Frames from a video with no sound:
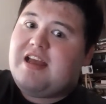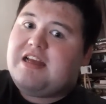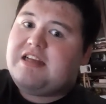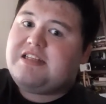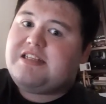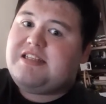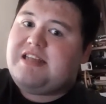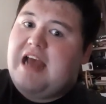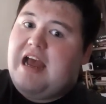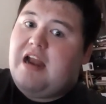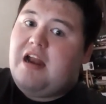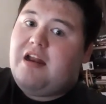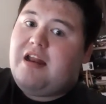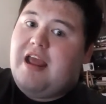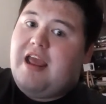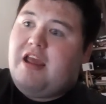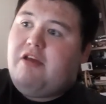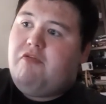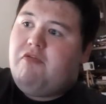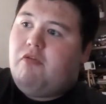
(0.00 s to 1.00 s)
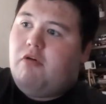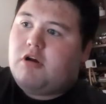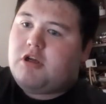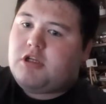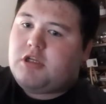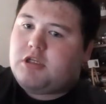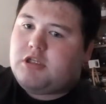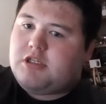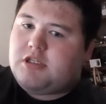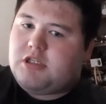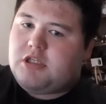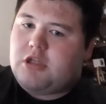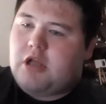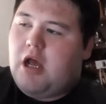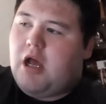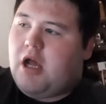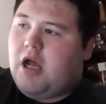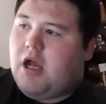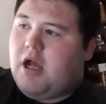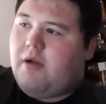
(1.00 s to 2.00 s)
Saturday for
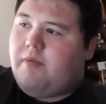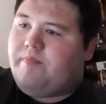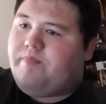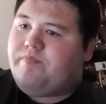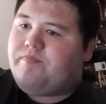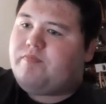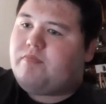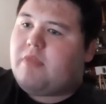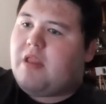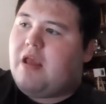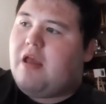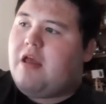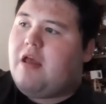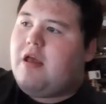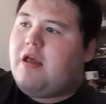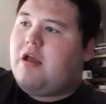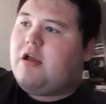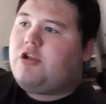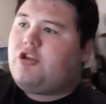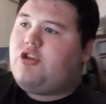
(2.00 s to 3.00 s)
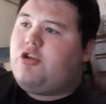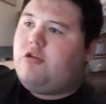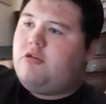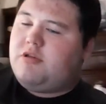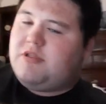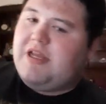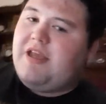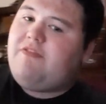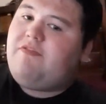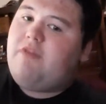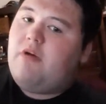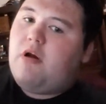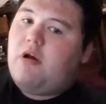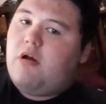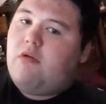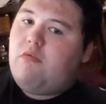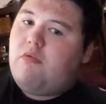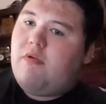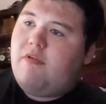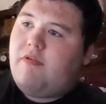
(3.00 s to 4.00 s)
um Tuesday for
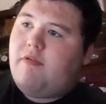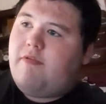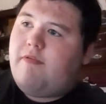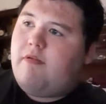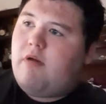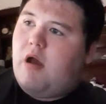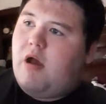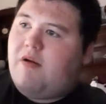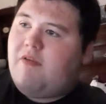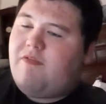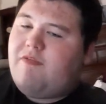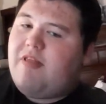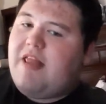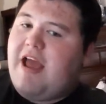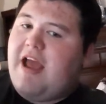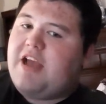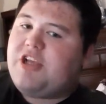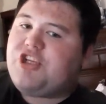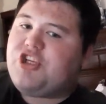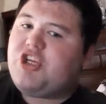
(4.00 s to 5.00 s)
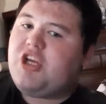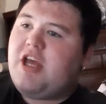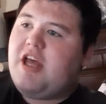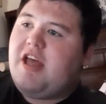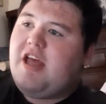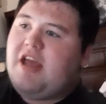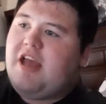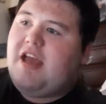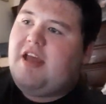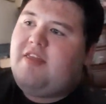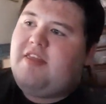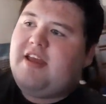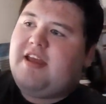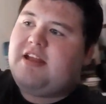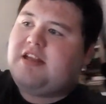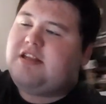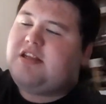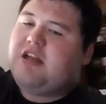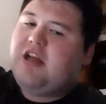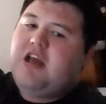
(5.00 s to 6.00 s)
uh, Flash, and
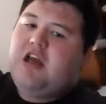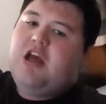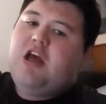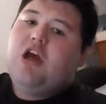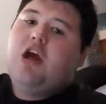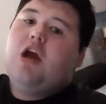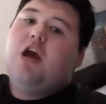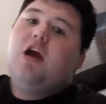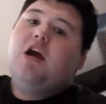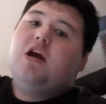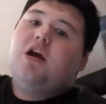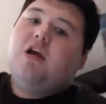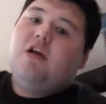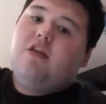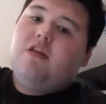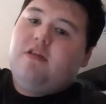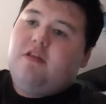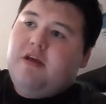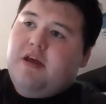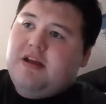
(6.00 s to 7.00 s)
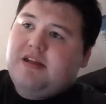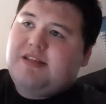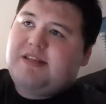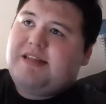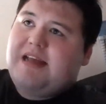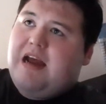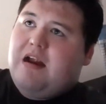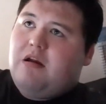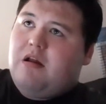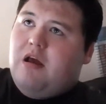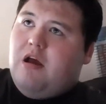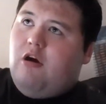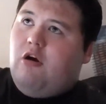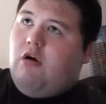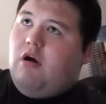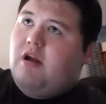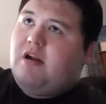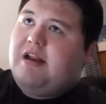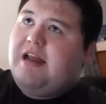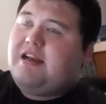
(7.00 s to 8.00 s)
then this Saturday uh,
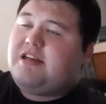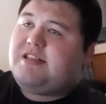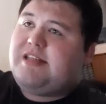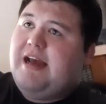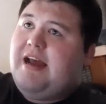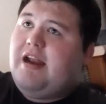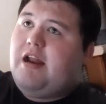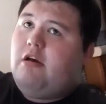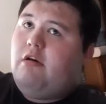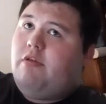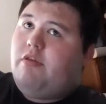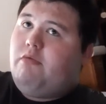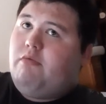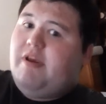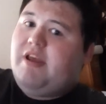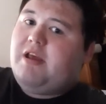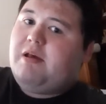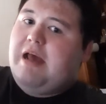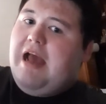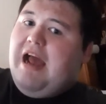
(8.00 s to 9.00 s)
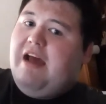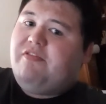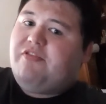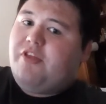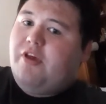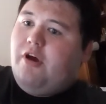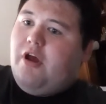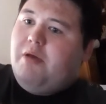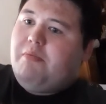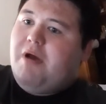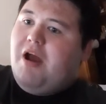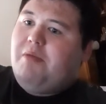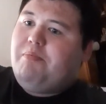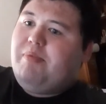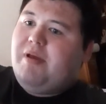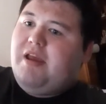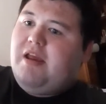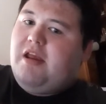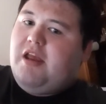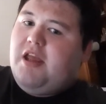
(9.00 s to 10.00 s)
or next Saturday or the week after, it might
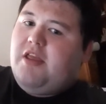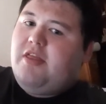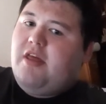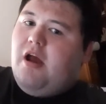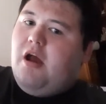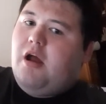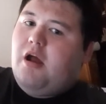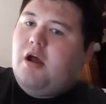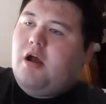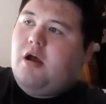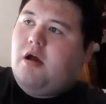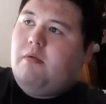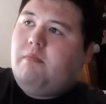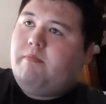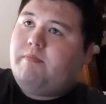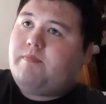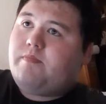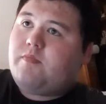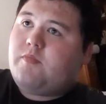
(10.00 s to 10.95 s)
be the um